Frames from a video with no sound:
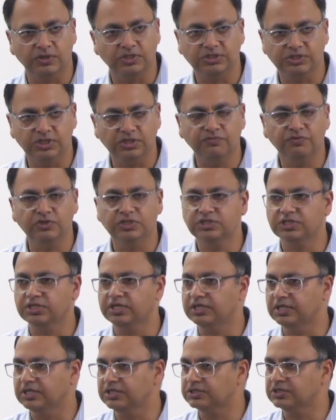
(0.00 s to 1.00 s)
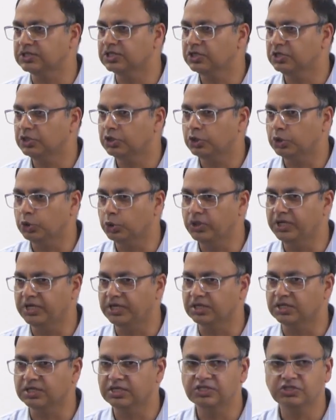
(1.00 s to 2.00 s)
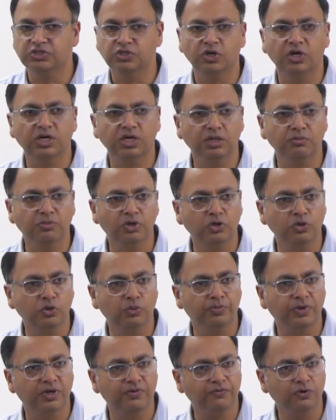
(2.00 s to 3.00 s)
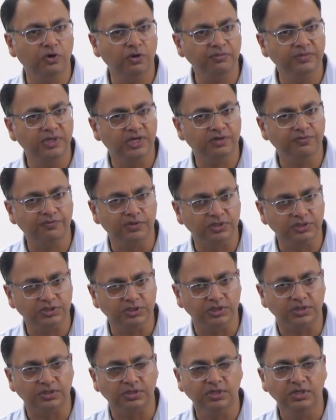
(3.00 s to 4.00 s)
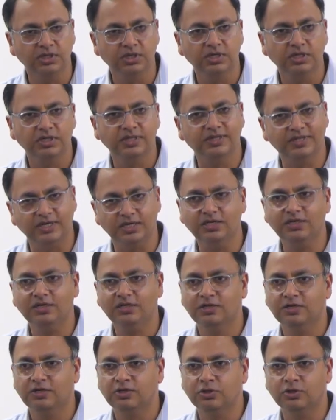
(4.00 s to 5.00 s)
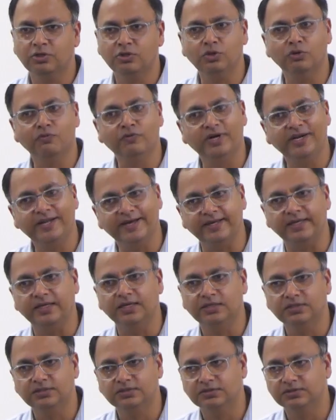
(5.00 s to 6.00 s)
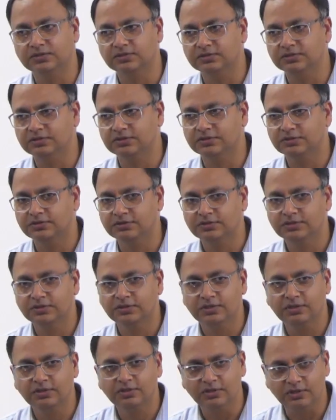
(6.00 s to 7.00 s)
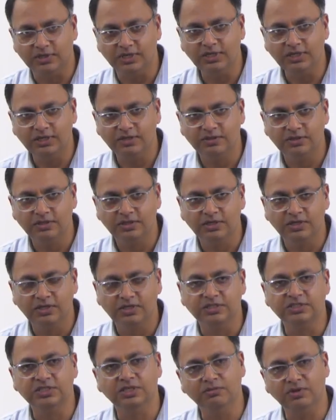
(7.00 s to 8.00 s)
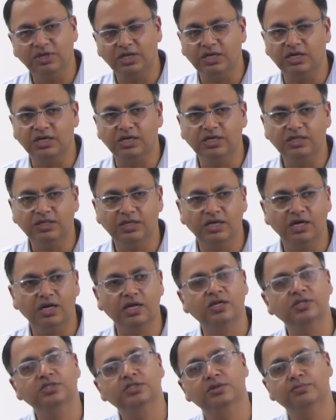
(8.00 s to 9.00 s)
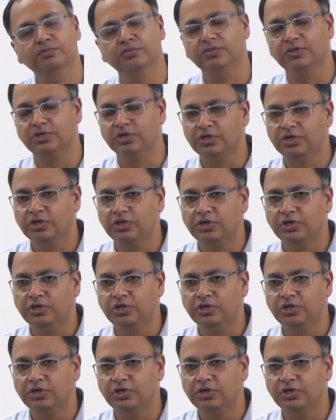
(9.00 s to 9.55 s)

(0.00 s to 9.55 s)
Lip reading: function which it is doing is not able to perform that function, then you will die. Right? Similarly, there are some